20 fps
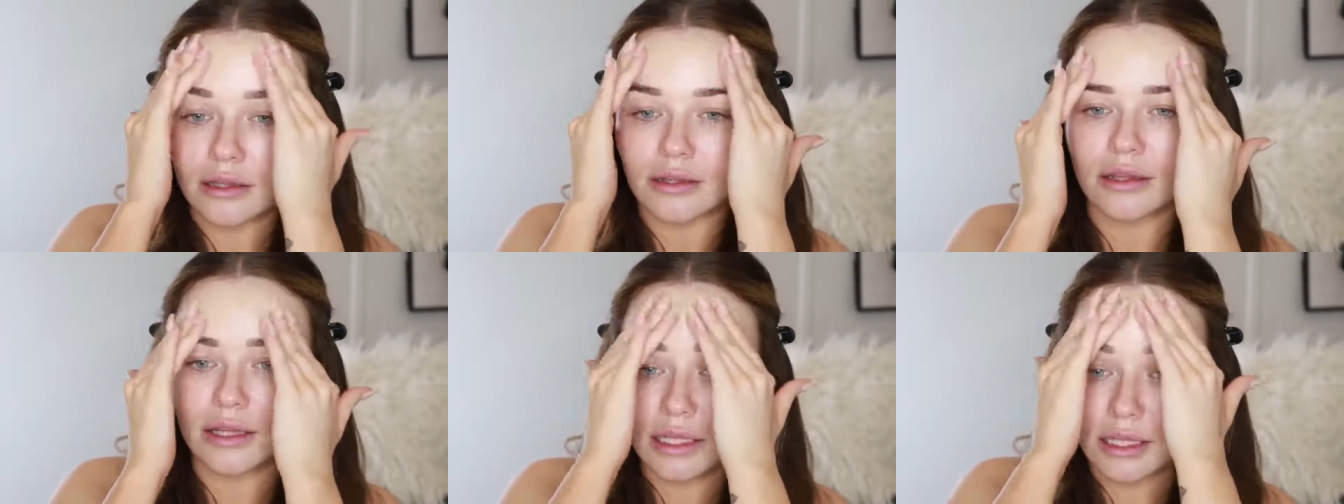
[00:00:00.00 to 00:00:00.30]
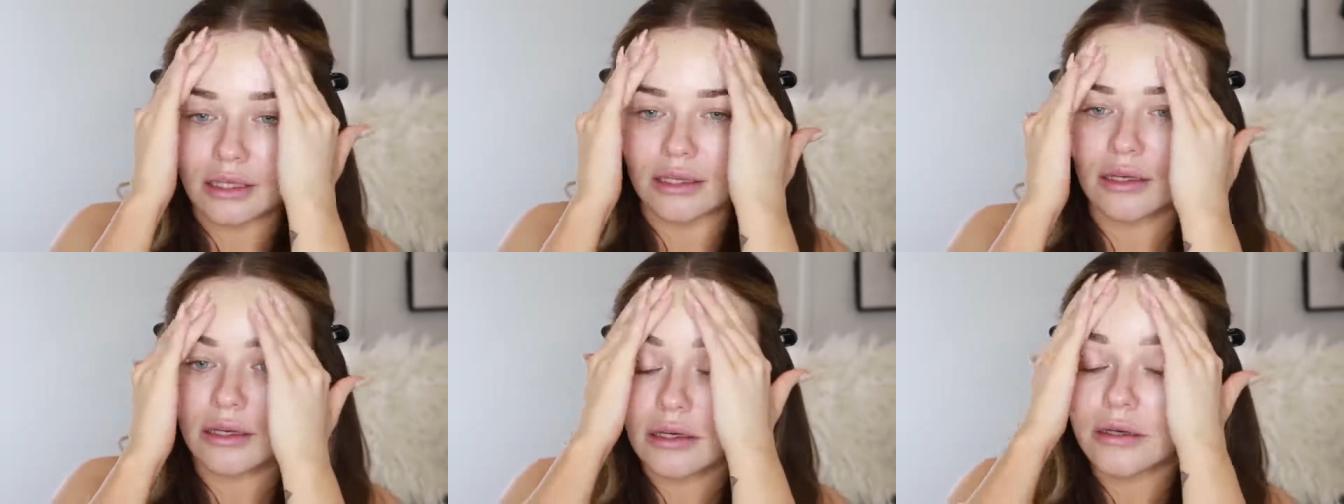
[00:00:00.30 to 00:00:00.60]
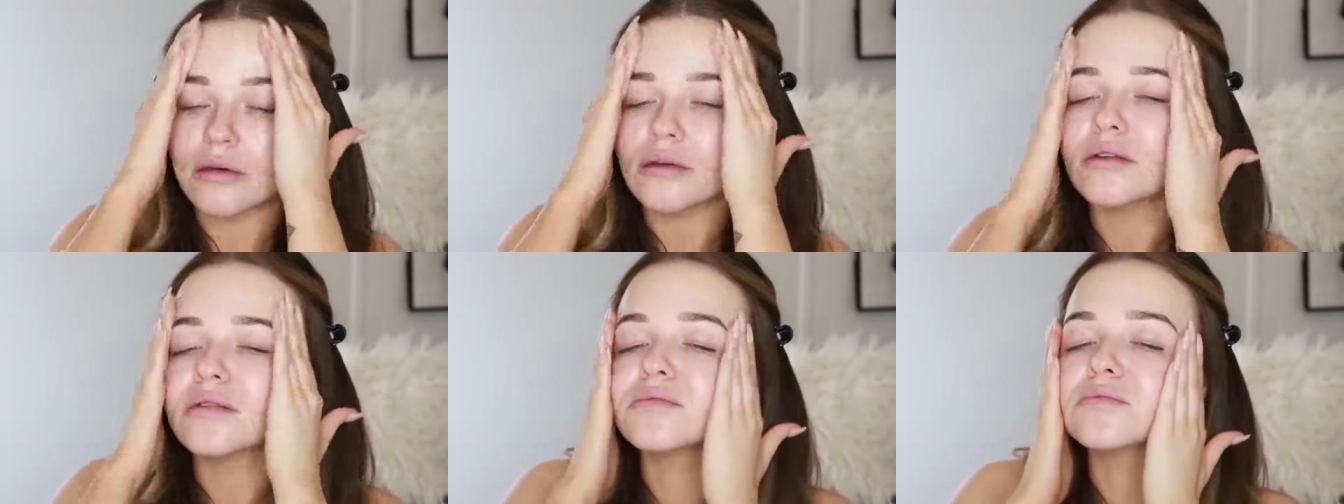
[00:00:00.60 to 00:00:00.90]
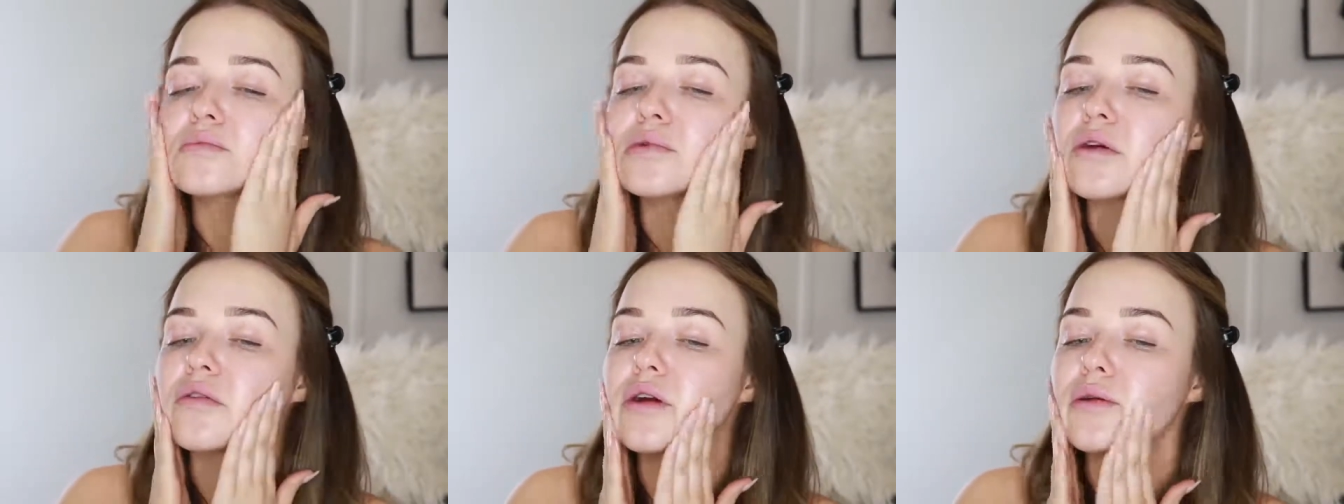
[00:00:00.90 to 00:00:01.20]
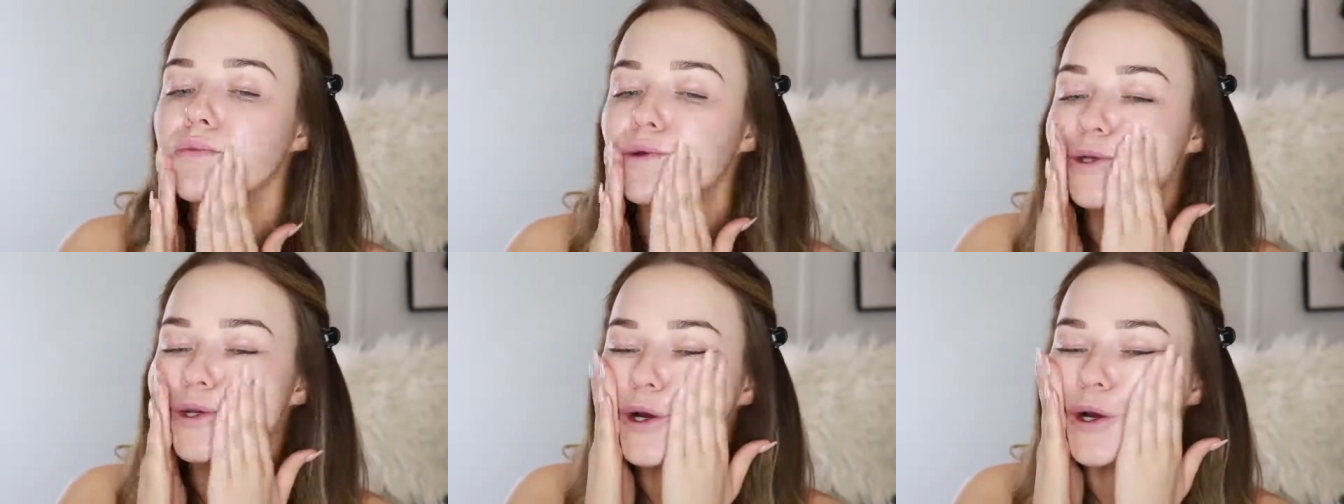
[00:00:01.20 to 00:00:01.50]
the
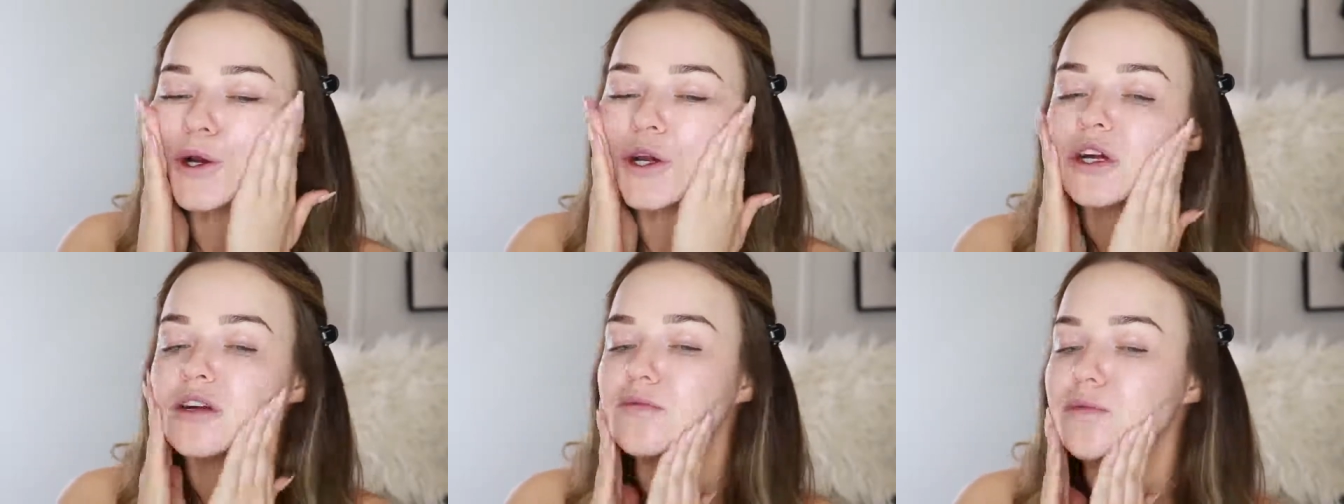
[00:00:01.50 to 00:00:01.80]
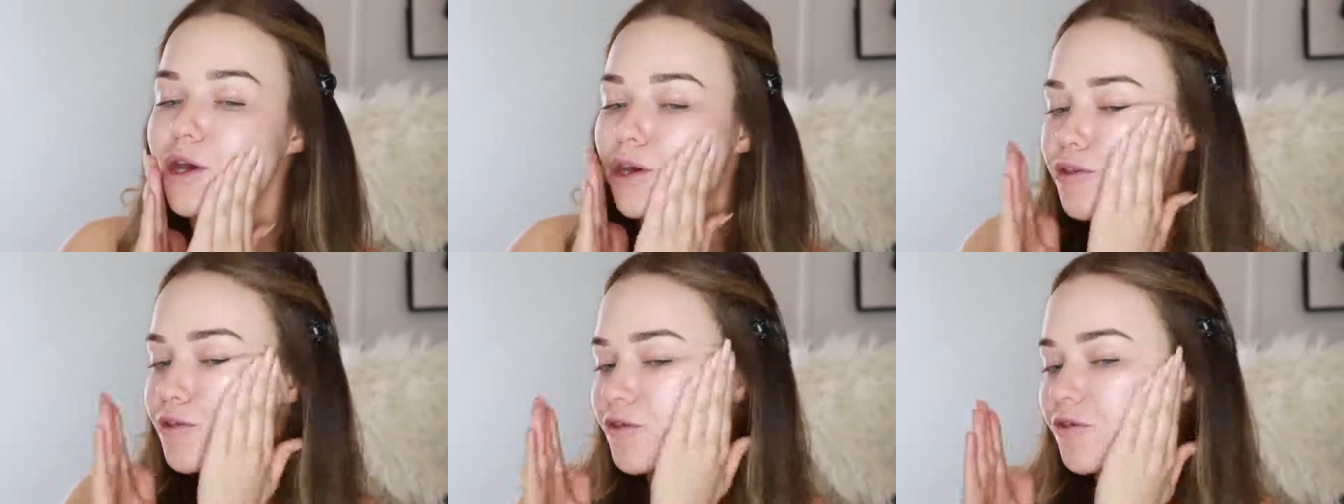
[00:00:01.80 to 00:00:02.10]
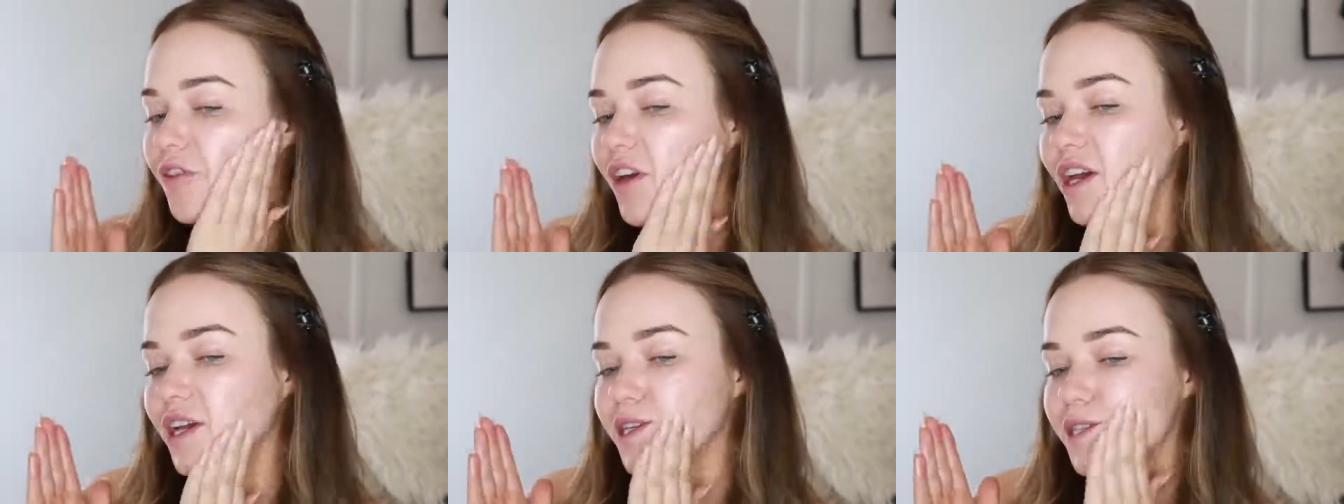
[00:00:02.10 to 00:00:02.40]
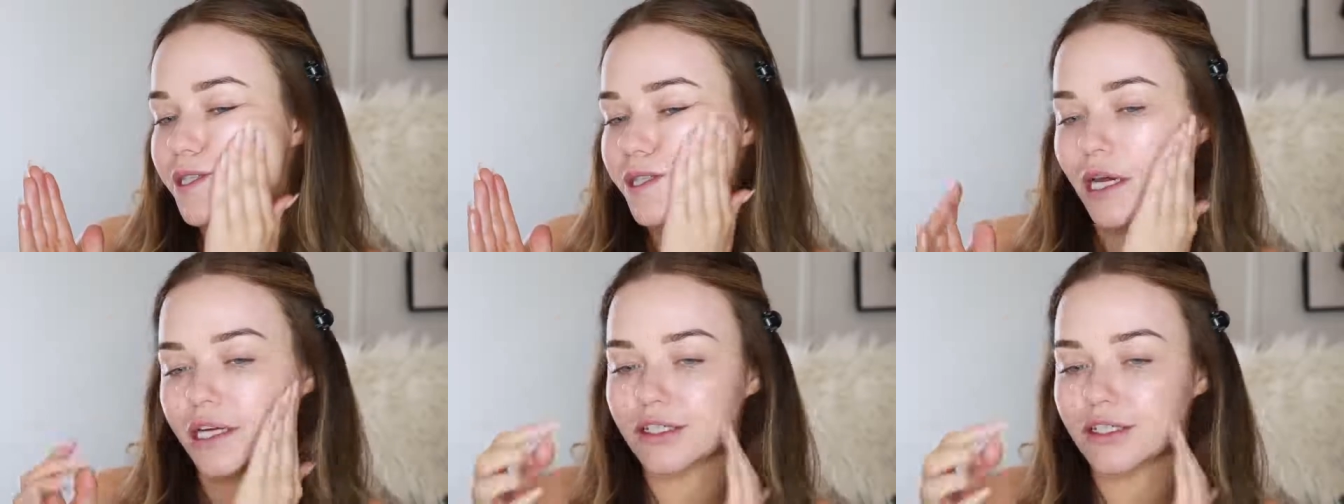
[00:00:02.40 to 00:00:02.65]
perimeter of my face.